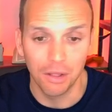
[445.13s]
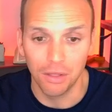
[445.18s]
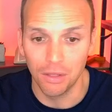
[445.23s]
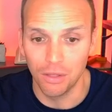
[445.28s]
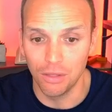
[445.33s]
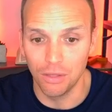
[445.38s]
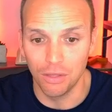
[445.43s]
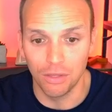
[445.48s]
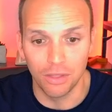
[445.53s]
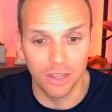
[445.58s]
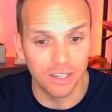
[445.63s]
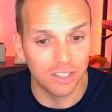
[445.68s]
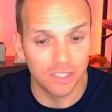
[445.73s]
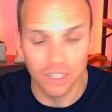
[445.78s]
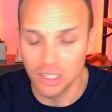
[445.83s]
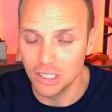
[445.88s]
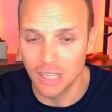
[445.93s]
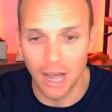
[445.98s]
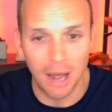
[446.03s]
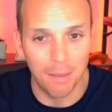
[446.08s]
This
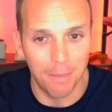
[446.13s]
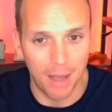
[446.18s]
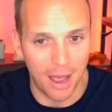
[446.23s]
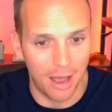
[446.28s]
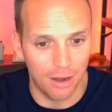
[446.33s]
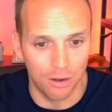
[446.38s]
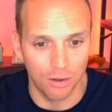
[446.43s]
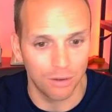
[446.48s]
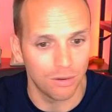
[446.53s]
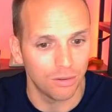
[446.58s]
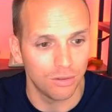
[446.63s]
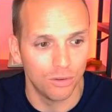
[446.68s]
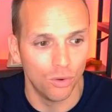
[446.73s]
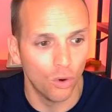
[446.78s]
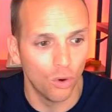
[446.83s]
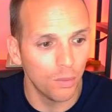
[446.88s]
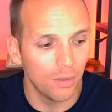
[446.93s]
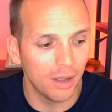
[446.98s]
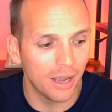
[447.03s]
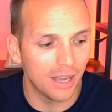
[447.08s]
does not matter.
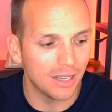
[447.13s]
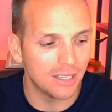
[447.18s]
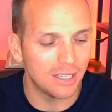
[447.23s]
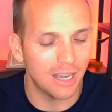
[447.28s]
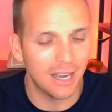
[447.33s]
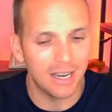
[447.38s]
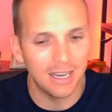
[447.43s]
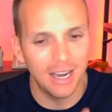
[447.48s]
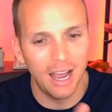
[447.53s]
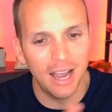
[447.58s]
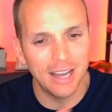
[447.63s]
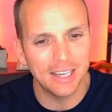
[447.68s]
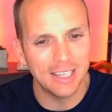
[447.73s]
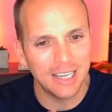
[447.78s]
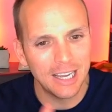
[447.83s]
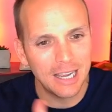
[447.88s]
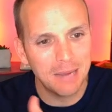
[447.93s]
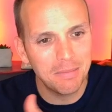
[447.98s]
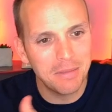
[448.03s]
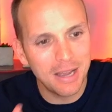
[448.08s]
Normally I'd say
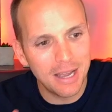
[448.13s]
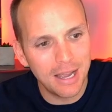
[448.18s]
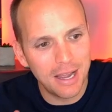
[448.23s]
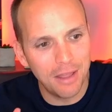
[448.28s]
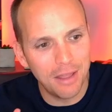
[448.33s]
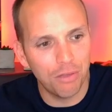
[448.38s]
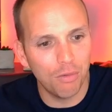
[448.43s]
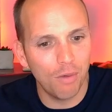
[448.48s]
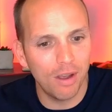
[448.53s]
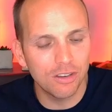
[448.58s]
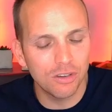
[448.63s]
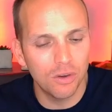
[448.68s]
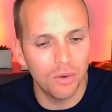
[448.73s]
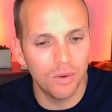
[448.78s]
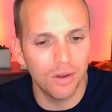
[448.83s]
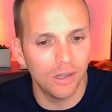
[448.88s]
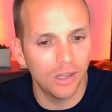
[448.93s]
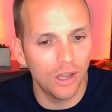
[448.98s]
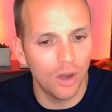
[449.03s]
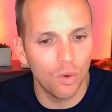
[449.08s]
nighttime, ah, threat's
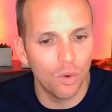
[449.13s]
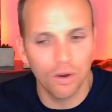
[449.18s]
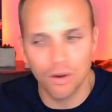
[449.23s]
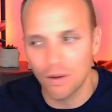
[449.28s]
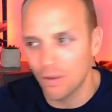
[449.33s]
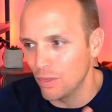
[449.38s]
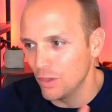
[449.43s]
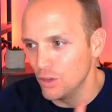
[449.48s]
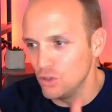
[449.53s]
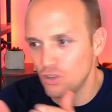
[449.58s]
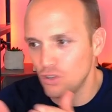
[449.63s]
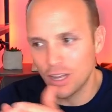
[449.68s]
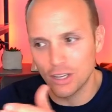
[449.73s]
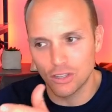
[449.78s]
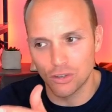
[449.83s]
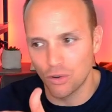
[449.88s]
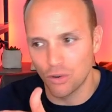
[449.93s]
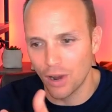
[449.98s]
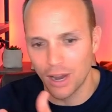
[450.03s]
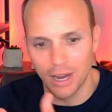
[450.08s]
going lower, the
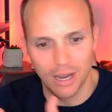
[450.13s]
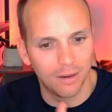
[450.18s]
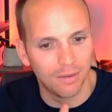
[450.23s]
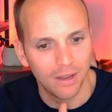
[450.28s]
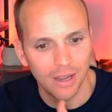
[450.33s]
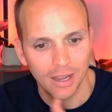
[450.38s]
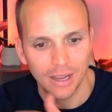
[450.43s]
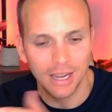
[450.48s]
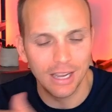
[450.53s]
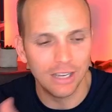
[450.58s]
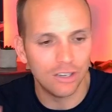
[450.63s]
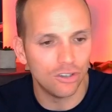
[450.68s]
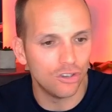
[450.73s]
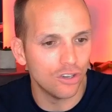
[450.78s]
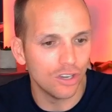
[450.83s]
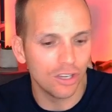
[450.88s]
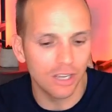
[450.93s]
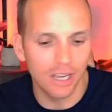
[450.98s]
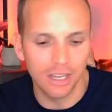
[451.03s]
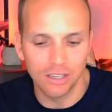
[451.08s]
jet's cranking it's
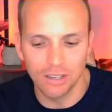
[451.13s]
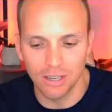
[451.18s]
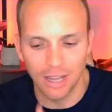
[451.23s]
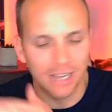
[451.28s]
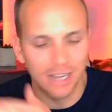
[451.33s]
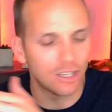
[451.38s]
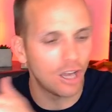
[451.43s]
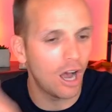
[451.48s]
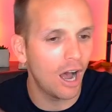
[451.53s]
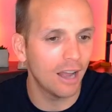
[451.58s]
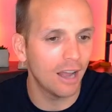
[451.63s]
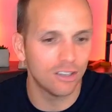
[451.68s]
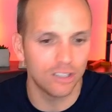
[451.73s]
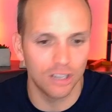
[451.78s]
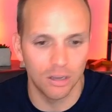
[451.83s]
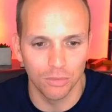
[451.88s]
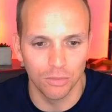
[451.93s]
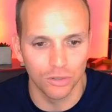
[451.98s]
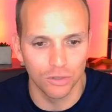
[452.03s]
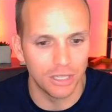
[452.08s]
just it's like a hot
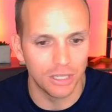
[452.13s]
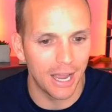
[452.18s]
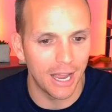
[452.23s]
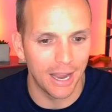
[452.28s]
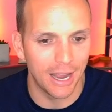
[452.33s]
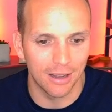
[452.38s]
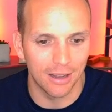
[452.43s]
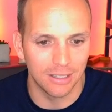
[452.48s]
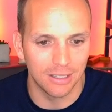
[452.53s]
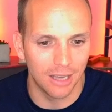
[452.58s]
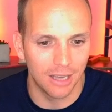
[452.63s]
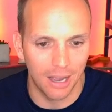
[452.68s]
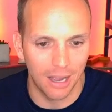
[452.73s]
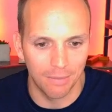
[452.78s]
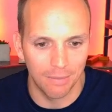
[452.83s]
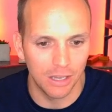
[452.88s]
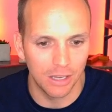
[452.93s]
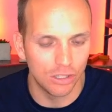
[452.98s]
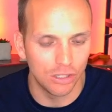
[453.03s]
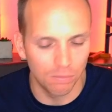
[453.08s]
summer's day
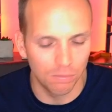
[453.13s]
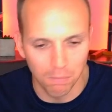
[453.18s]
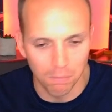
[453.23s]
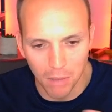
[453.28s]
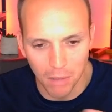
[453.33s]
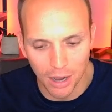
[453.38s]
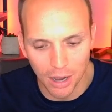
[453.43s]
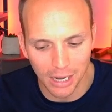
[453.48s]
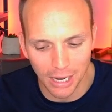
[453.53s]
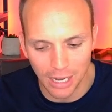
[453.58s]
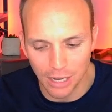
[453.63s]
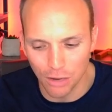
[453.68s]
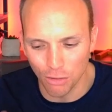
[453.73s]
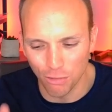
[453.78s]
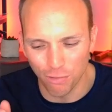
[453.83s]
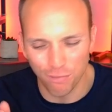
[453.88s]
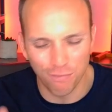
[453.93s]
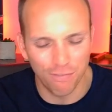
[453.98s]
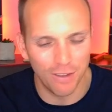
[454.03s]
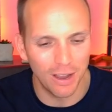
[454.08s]
outside. It's muggy, you
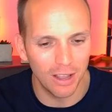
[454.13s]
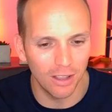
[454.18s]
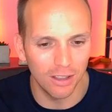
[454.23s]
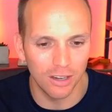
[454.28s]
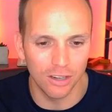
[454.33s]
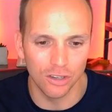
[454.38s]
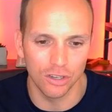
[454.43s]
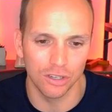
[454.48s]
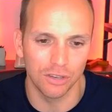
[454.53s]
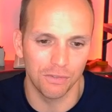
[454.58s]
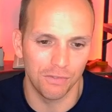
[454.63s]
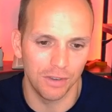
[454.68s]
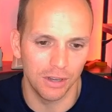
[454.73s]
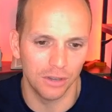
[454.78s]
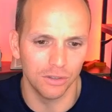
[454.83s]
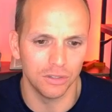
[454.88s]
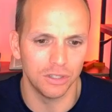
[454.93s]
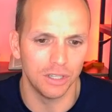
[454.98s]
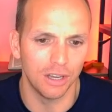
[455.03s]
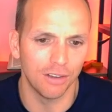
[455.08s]
feel it, it just
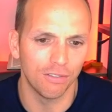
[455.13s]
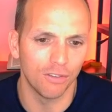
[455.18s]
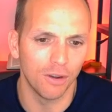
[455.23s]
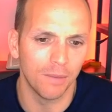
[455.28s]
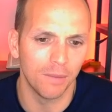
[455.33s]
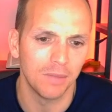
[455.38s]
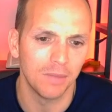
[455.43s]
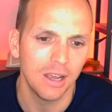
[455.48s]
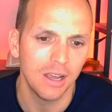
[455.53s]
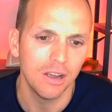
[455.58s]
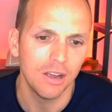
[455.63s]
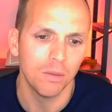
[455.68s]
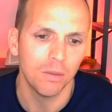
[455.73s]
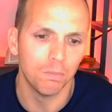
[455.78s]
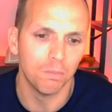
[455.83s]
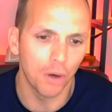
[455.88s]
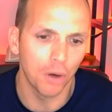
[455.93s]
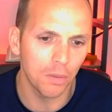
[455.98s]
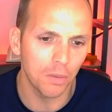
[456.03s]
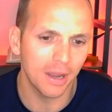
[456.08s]
feels different.
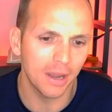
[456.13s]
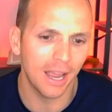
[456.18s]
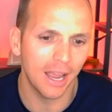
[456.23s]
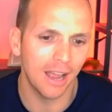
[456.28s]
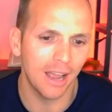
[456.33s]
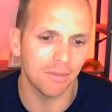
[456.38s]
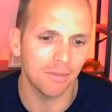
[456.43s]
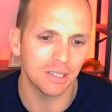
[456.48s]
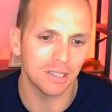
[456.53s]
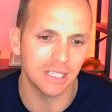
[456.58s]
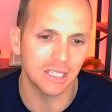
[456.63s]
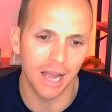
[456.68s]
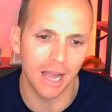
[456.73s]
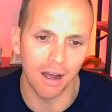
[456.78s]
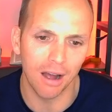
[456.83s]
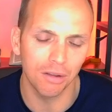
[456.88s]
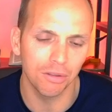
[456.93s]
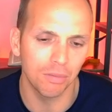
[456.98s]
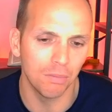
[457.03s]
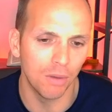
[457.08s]
Birmingham
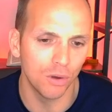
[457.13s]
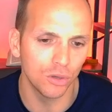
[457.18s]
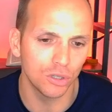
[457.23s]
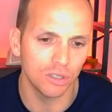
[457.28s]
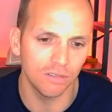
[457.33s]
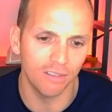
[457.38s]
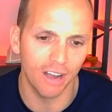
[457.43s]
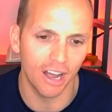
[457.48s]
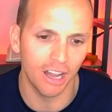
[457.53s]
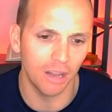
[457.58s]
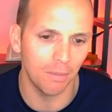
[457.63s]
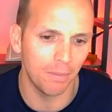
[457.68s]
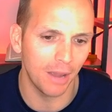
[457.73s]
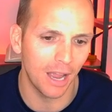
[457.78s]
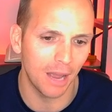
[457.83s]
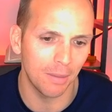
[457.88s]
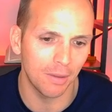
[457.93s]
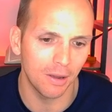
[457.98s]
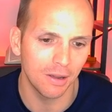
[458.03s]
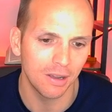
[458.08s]
South, most of
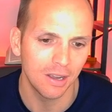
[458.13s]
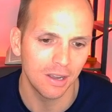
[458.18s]
Alabama,